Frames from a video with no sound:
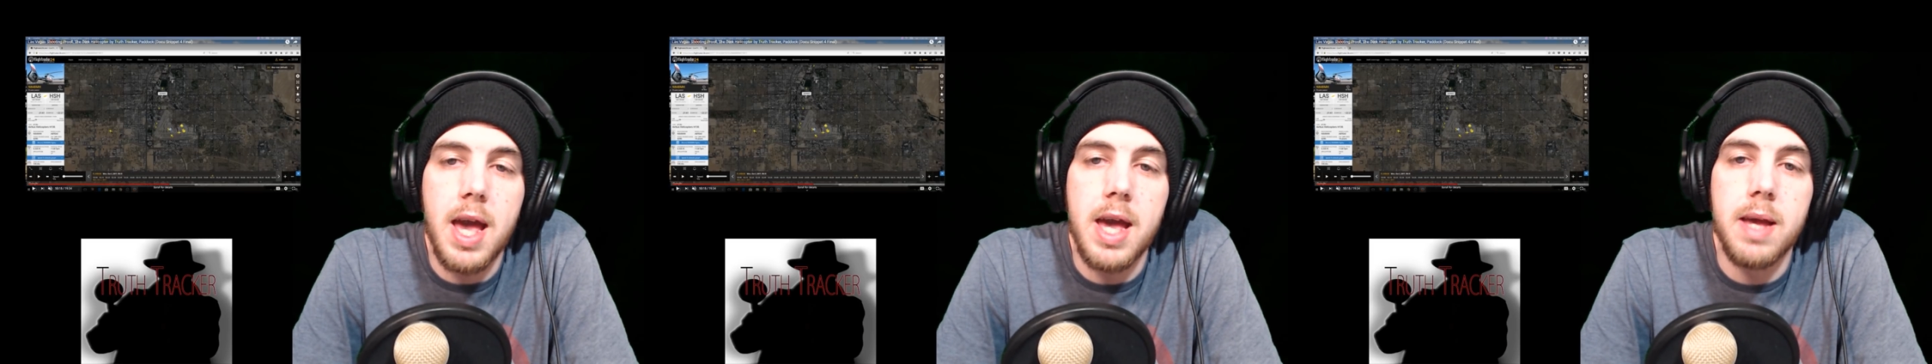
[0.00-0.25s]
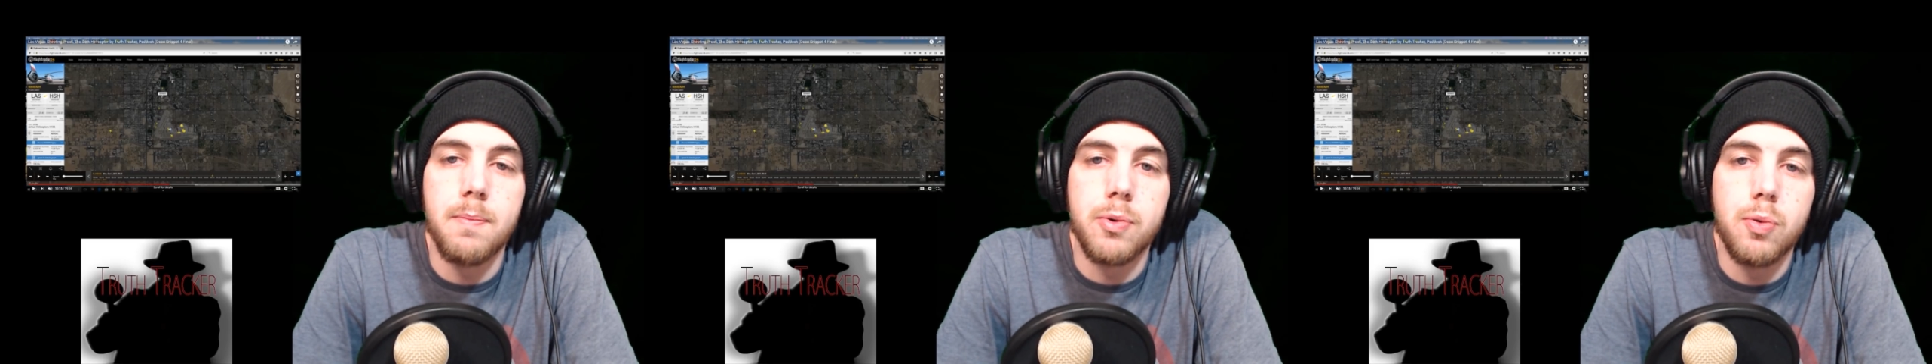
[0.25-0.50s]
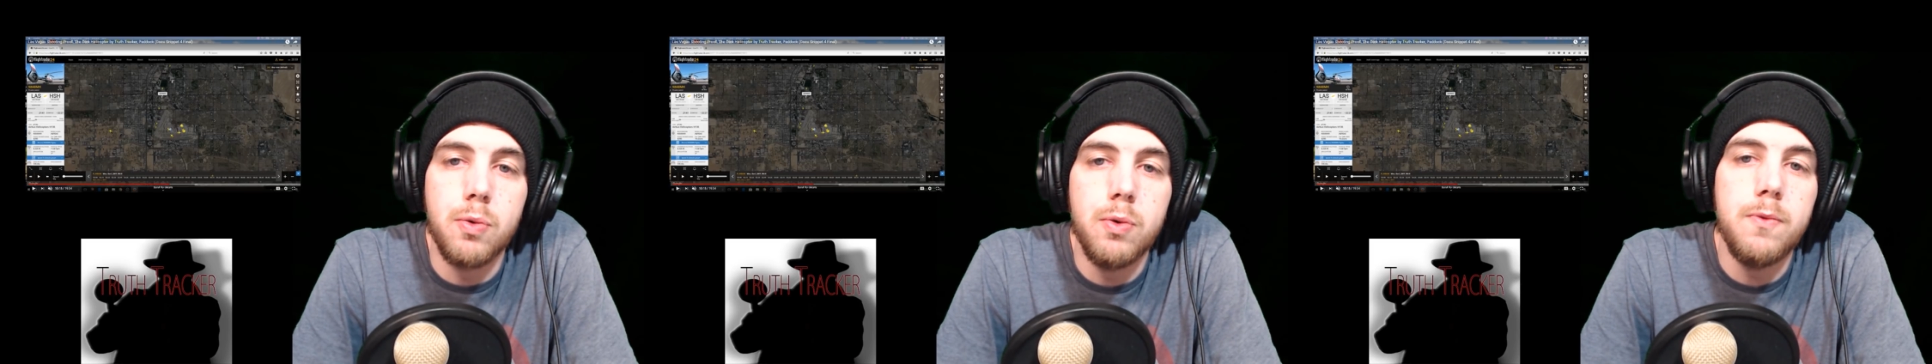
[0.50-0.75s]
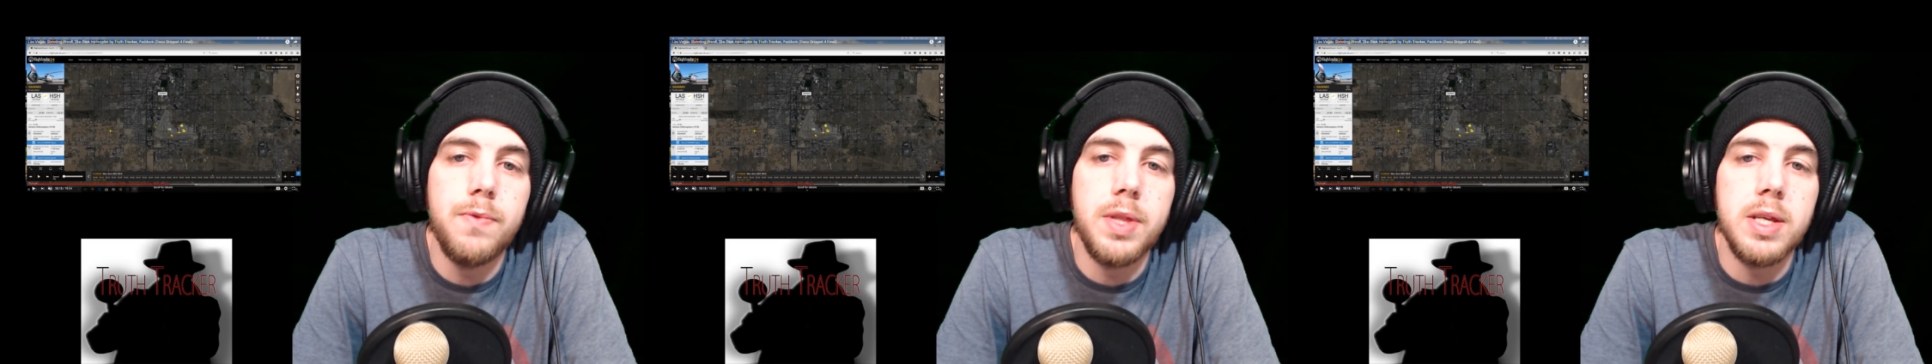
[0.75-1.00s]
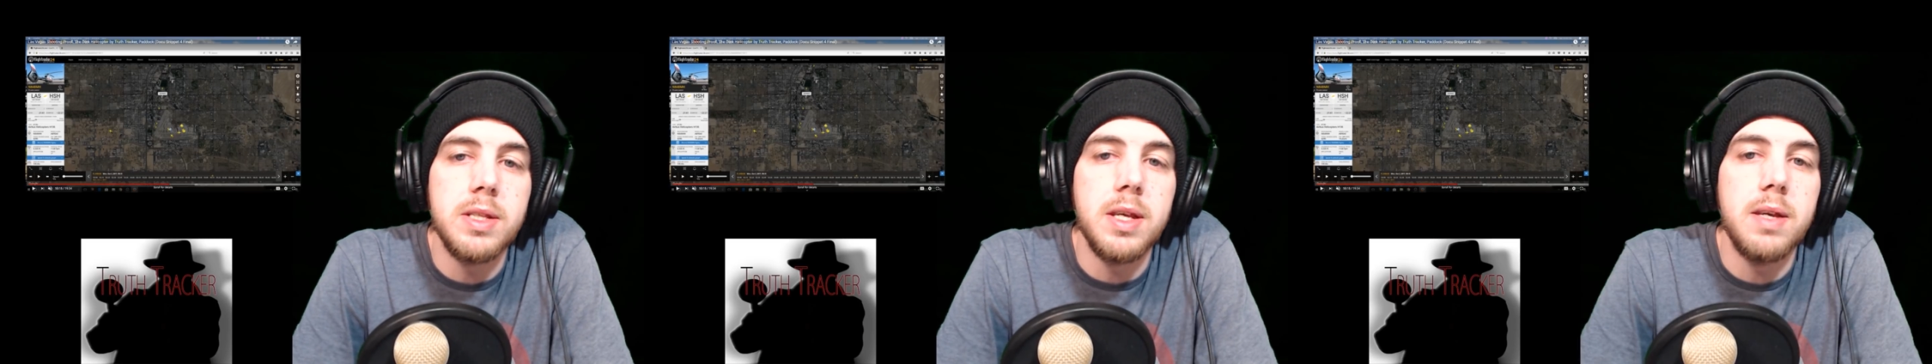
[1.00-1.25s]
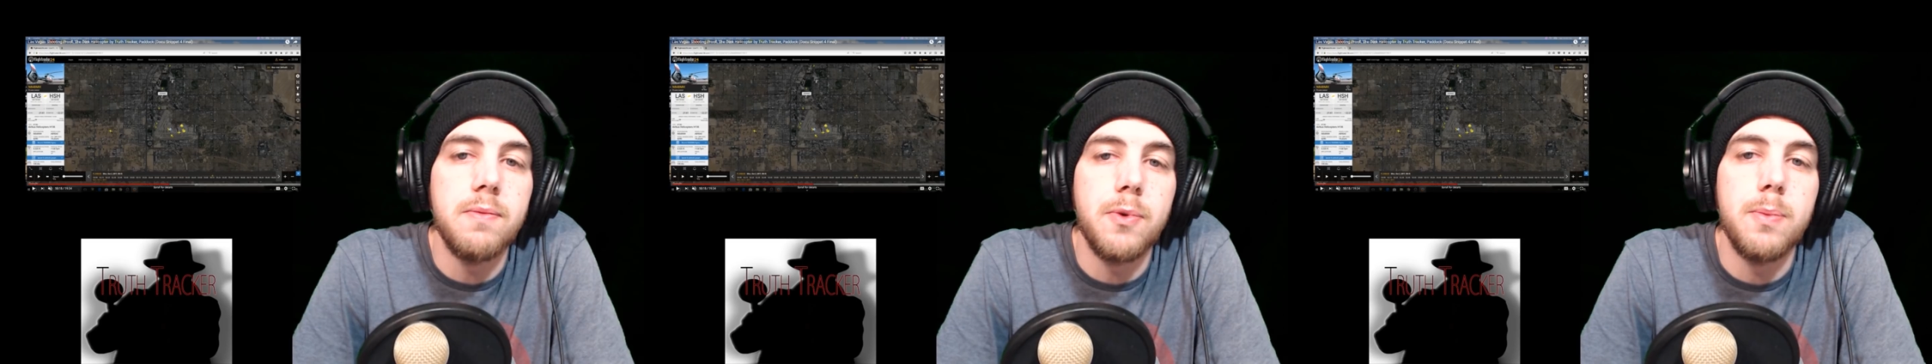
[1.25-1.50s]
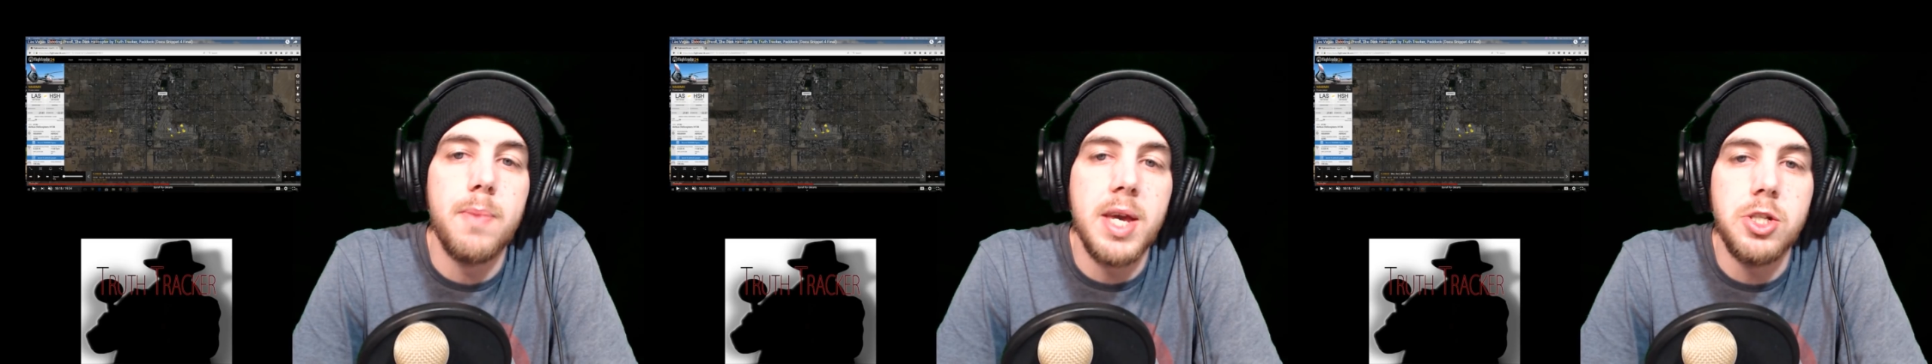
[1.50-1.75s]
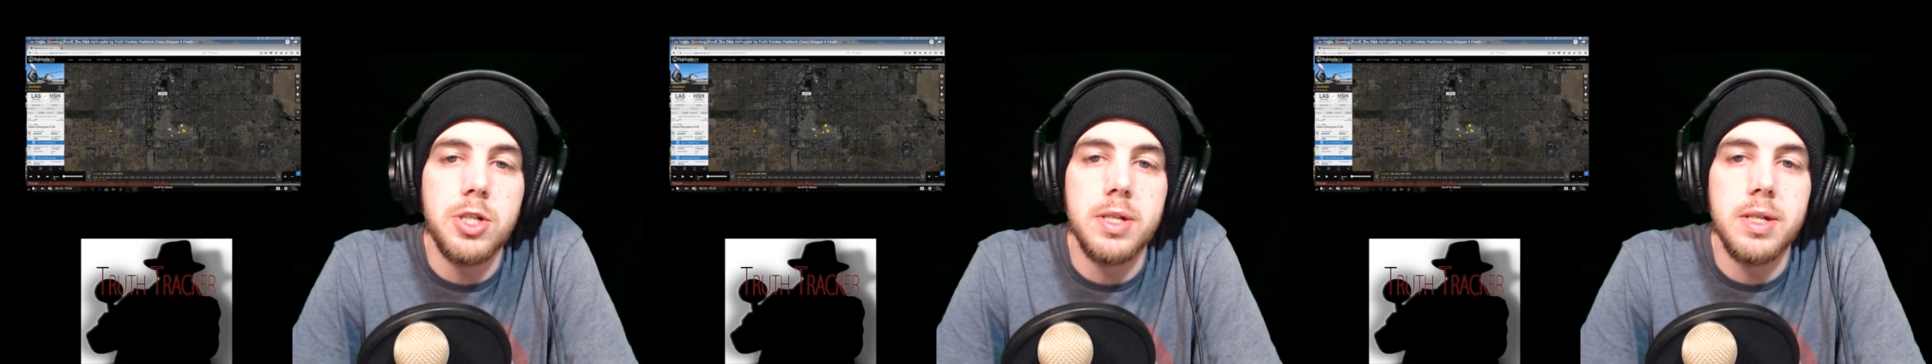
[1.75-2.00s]
and prove this
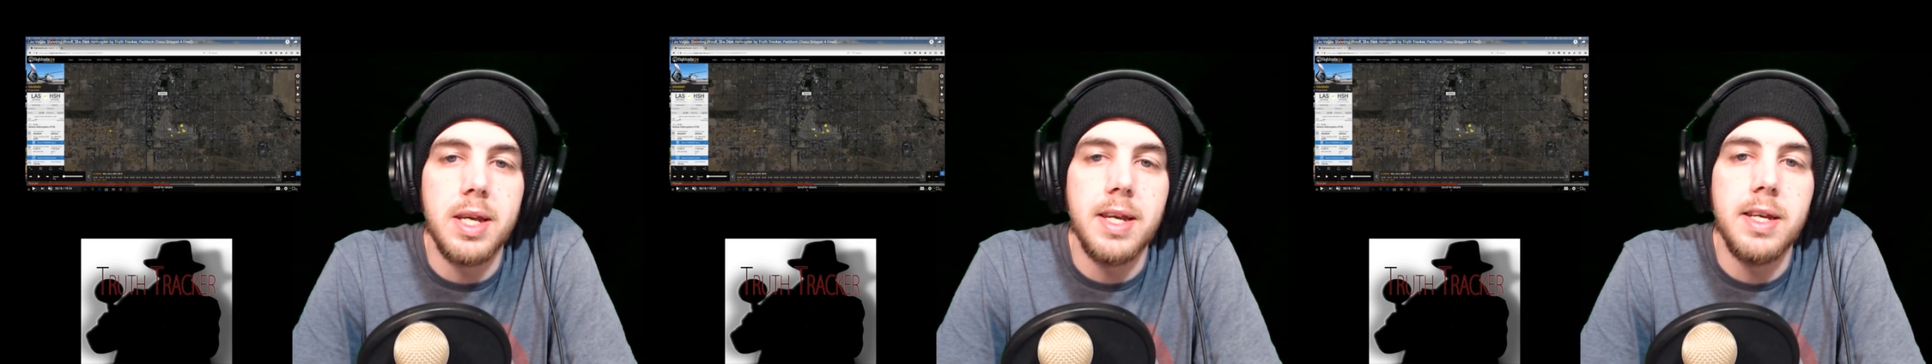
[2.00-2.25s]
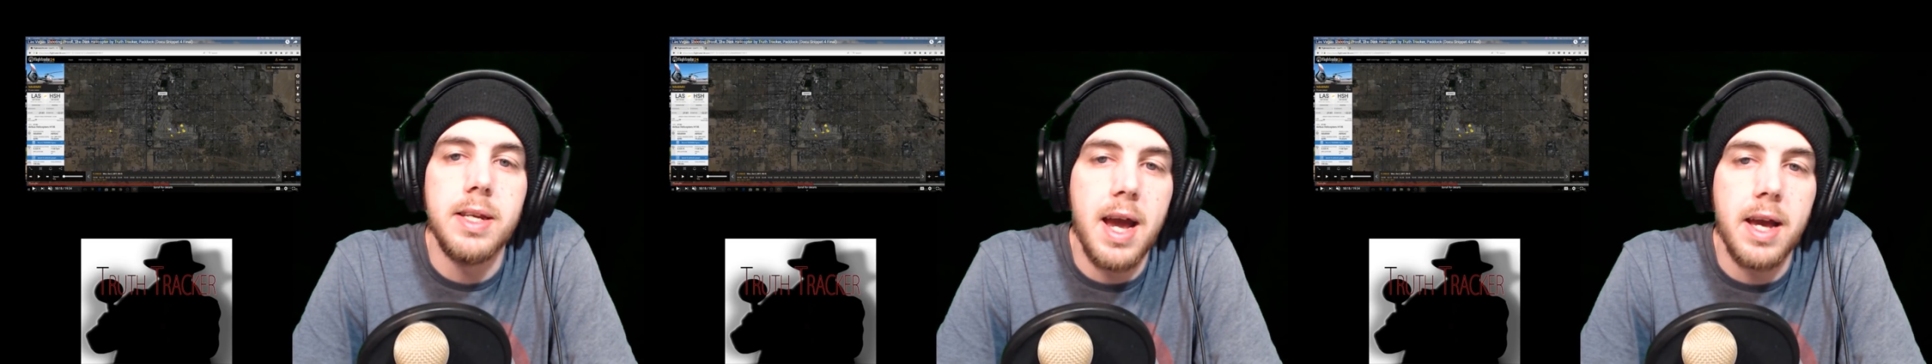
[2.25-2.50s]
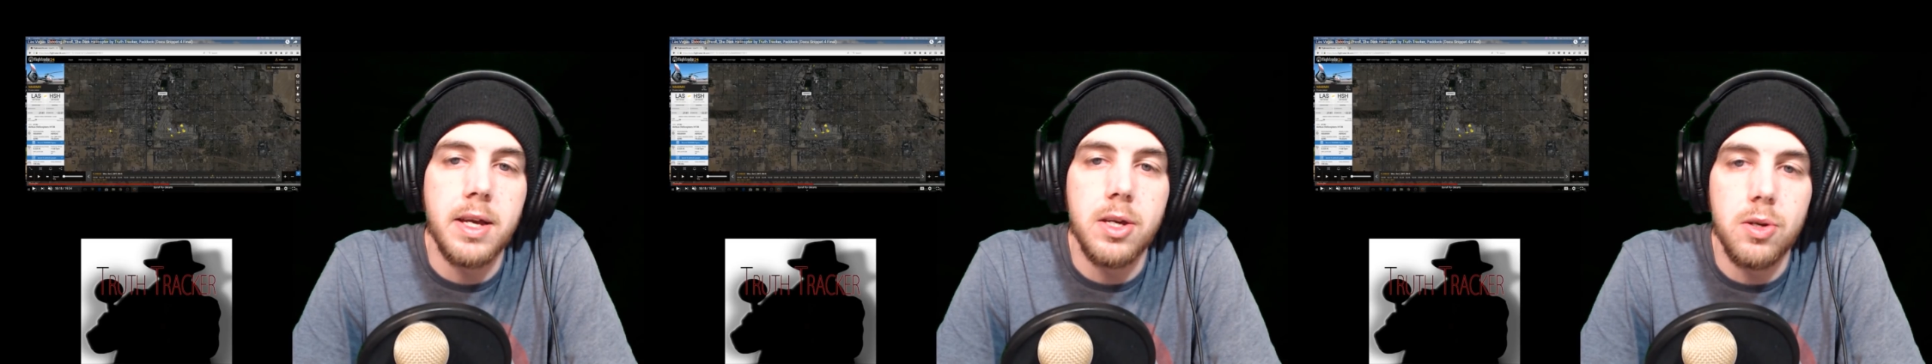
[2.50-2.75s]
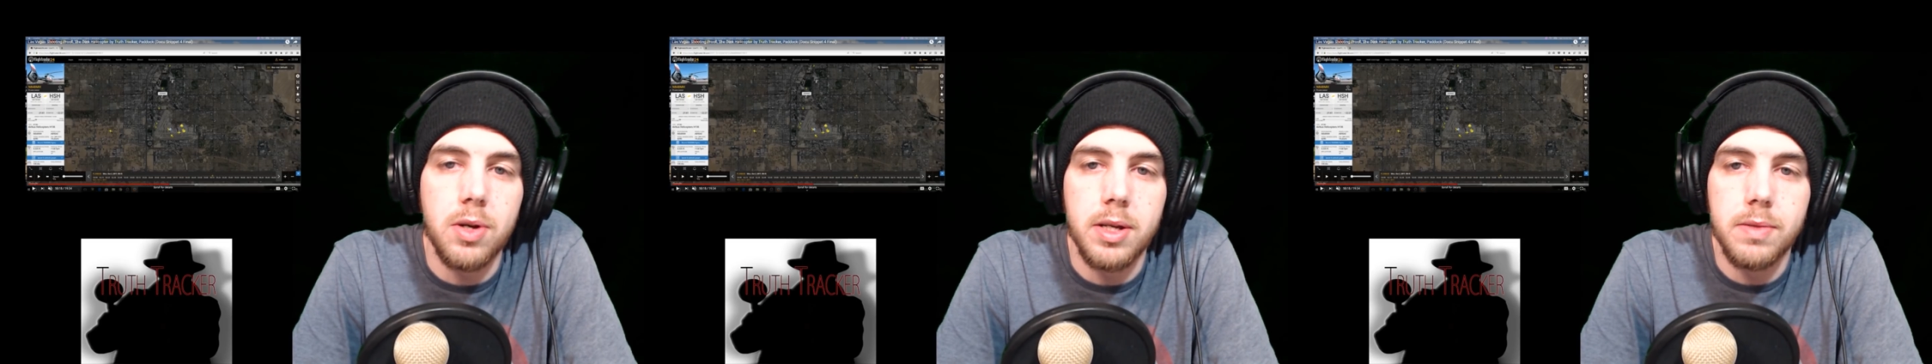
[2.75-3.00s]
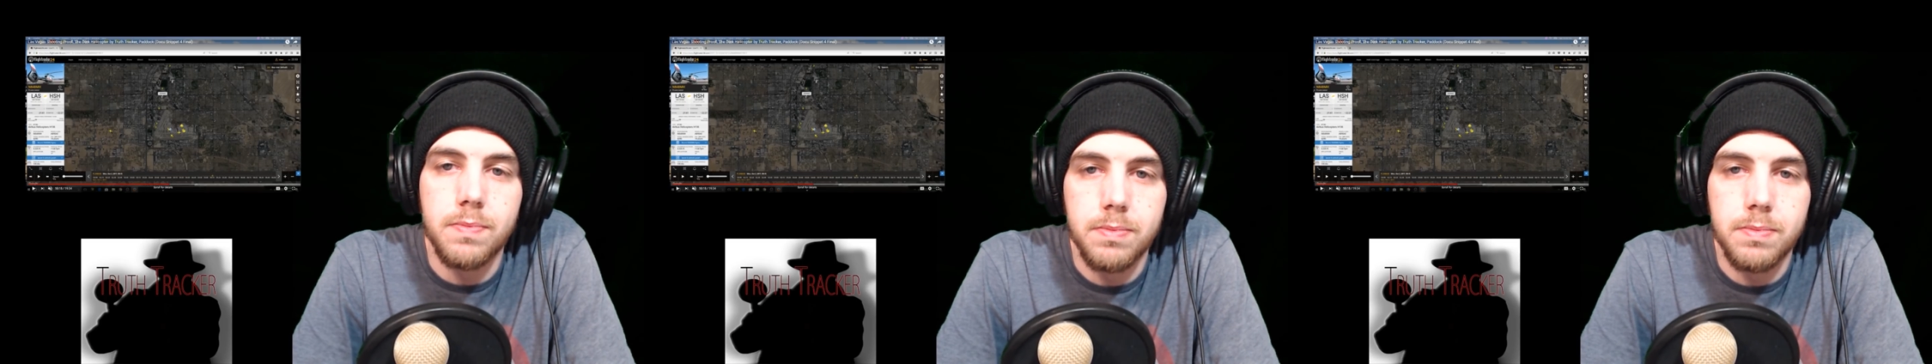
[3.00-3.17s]
information inaccurate.